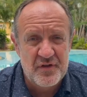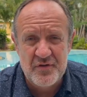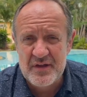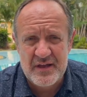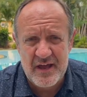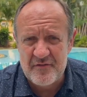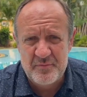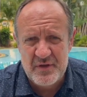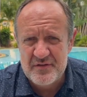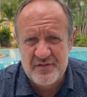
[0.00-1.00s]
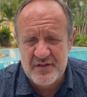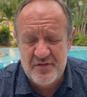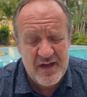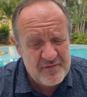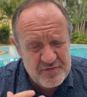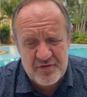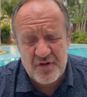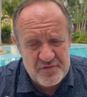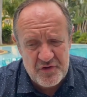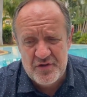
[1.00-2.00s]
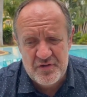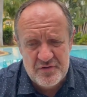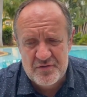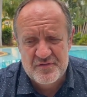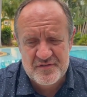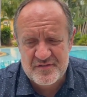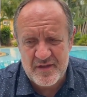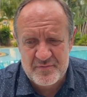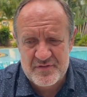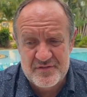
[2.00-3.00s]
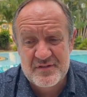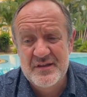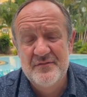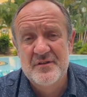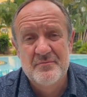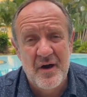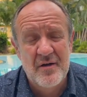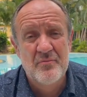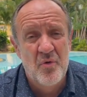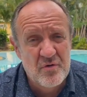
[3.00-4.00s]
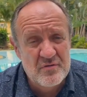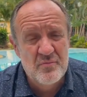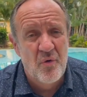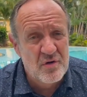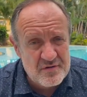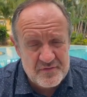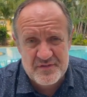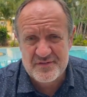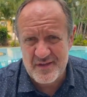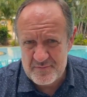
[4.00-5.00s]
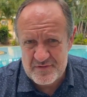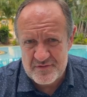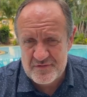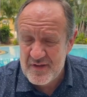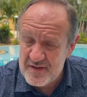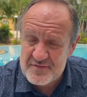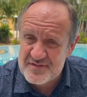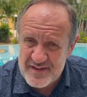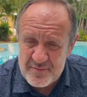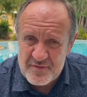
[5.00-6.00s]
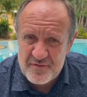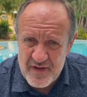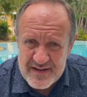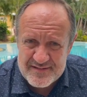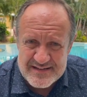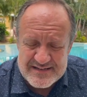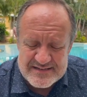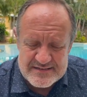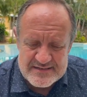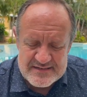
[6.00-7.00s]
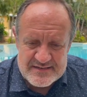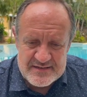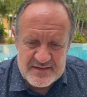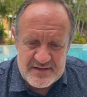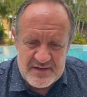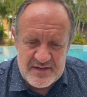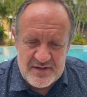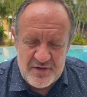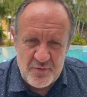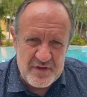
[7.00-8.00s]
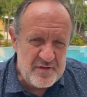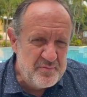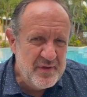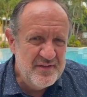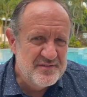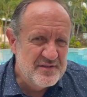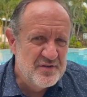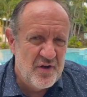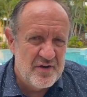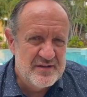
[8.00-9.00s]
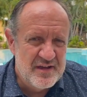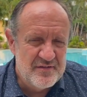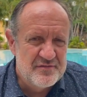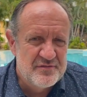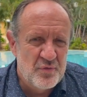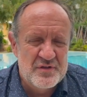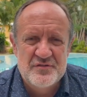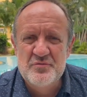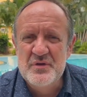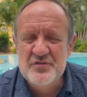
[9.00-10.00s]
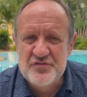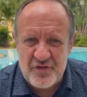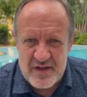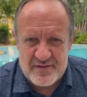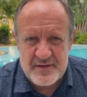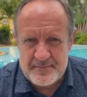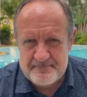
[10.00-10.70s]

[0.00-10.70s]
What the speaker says: you can have peace, then you have to continue use the substance and even buy more and more of the substance to have the same effect. Where the peace that God gives wants to be shared.